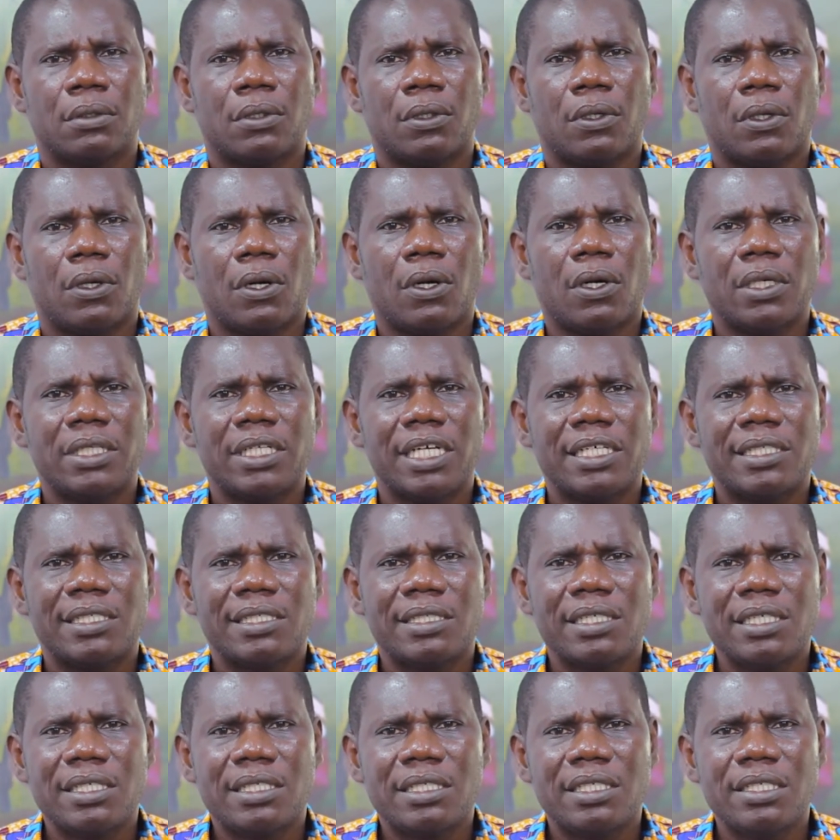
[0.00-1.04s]
or the
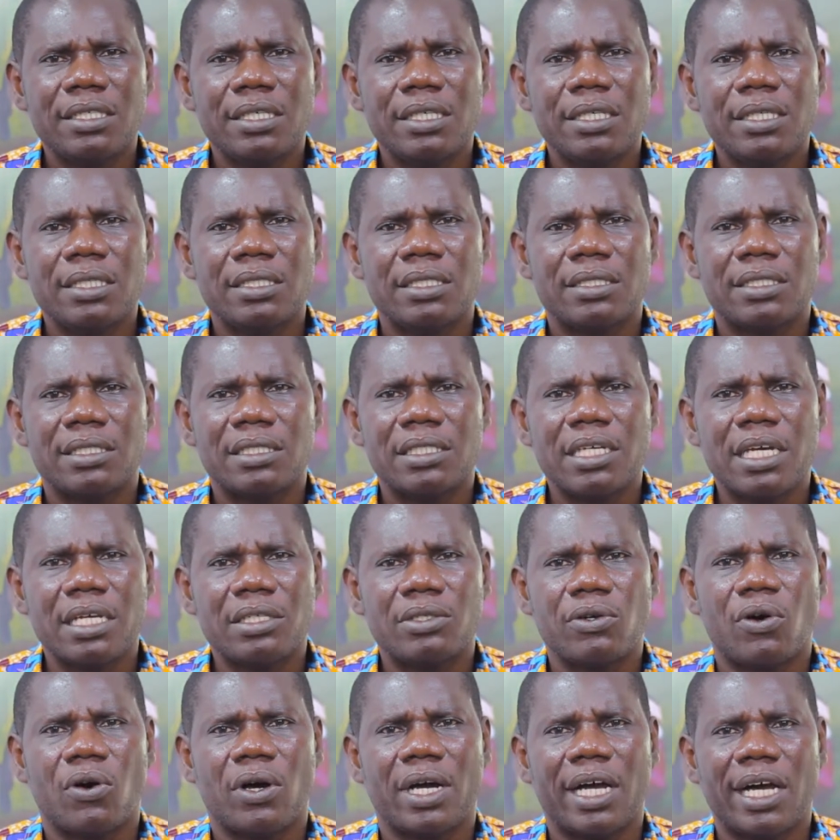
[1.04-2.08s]
city,
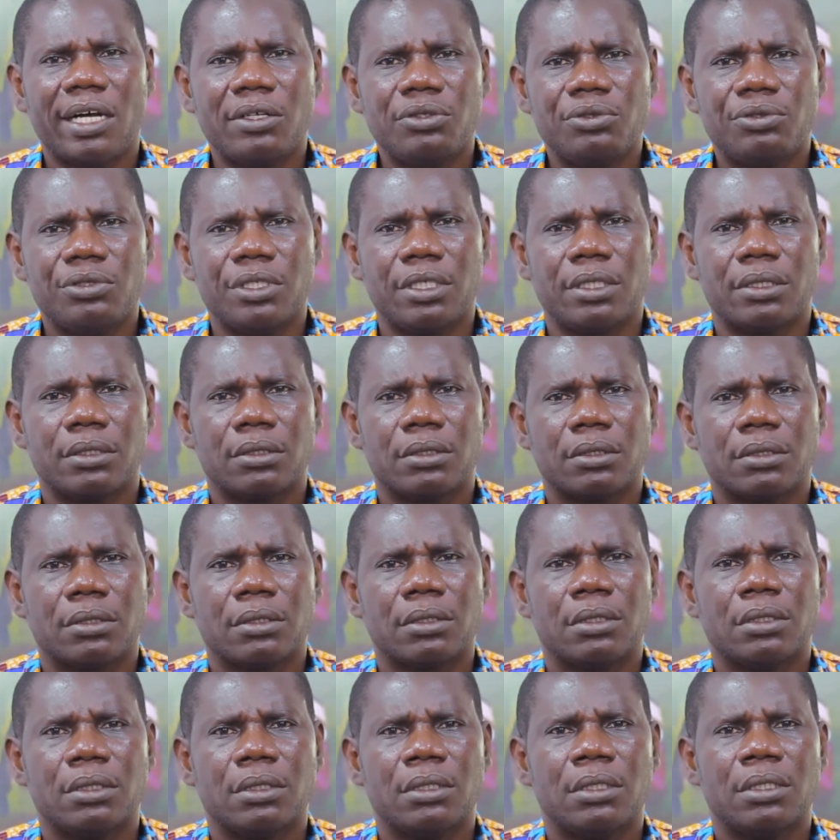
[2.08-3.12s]
state, or country.
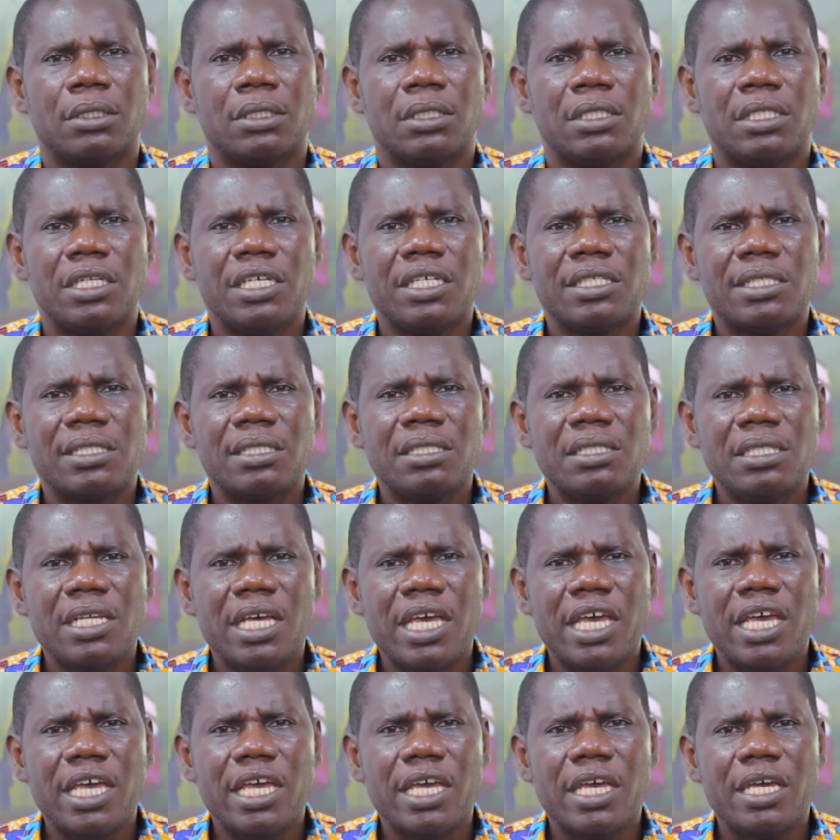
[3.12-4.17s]
These
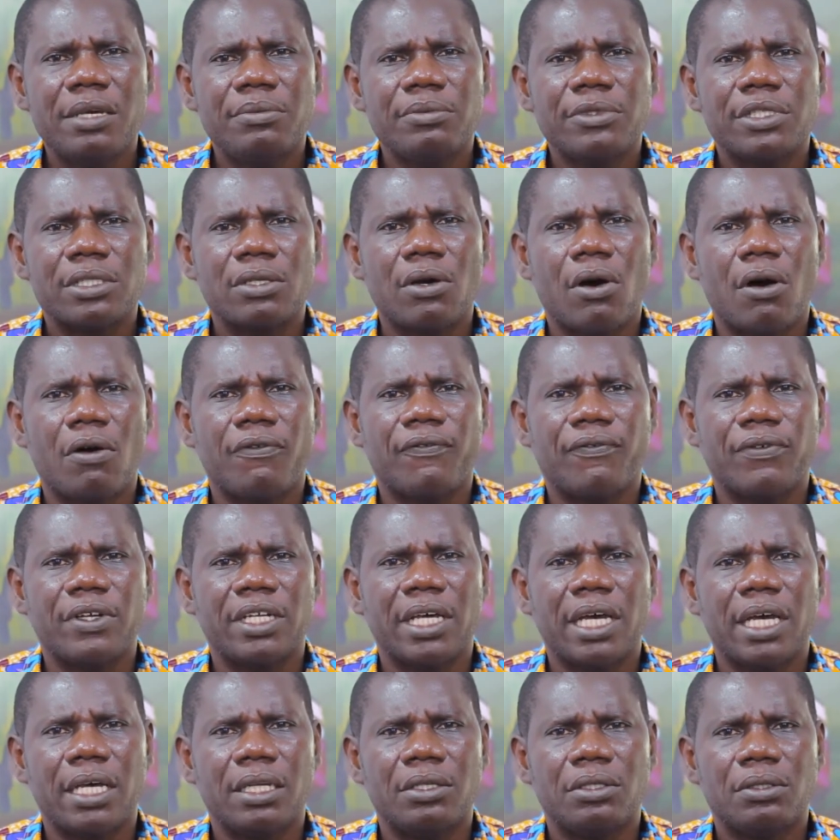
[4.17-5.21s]
names of
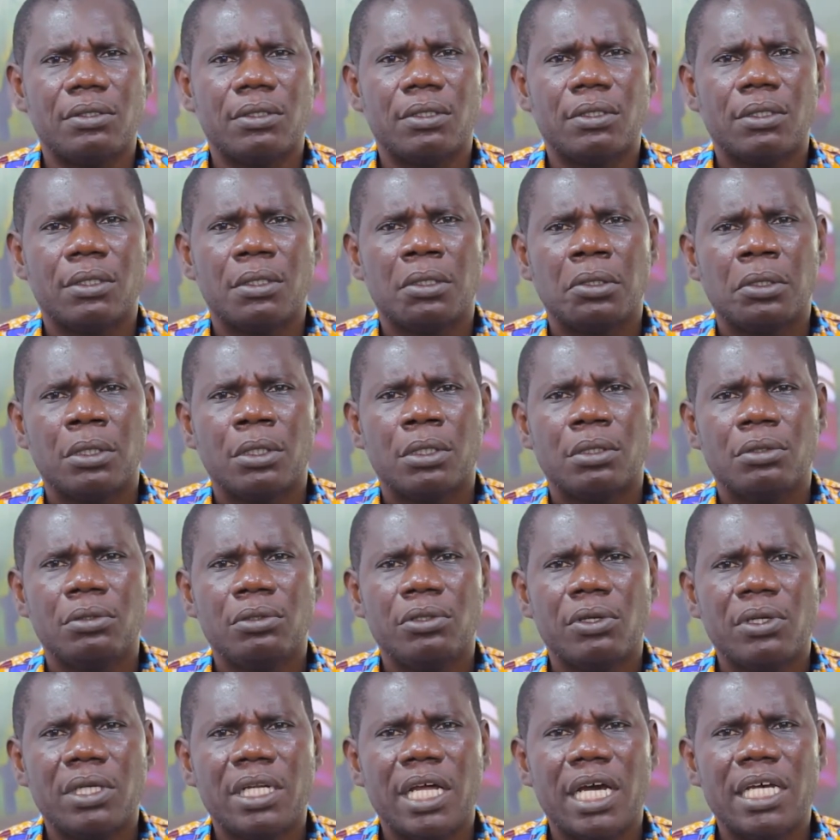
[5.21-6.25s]
the
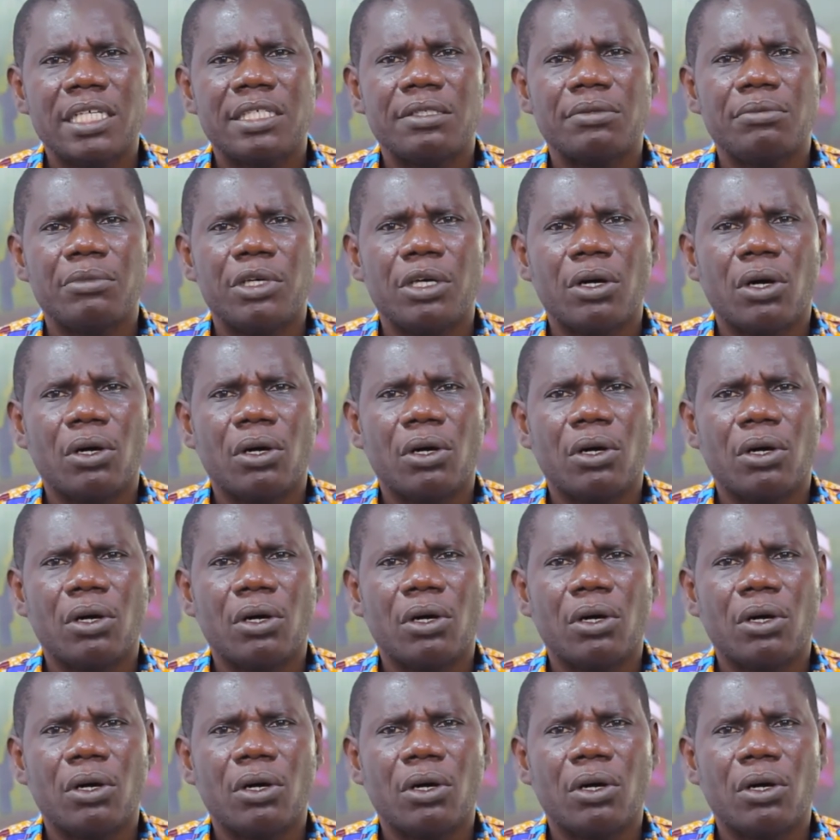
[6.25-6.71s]
donors may